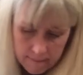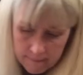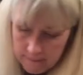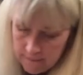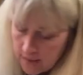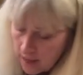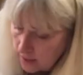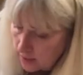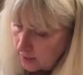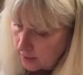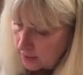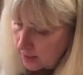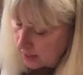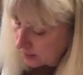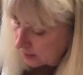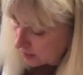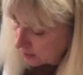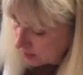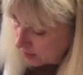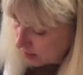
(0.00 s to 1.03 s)
This set
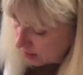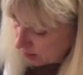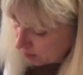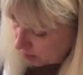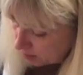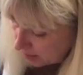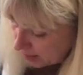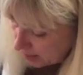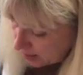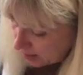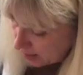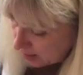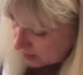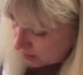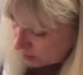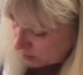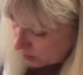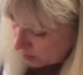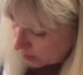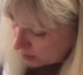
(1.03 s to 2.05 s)
does not have black
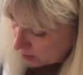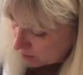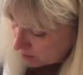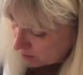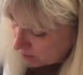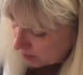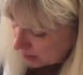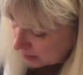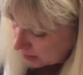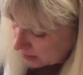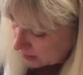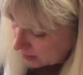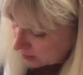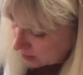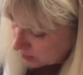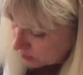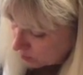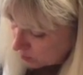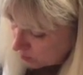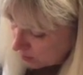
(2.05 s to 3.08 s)
either. We're going to mix
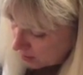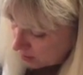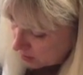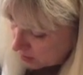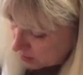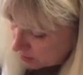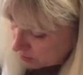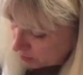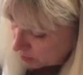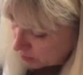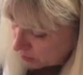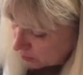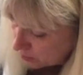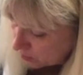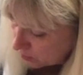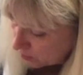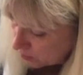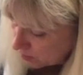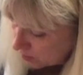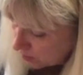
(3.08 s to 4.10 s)
with the
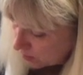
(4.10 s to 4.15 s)
blue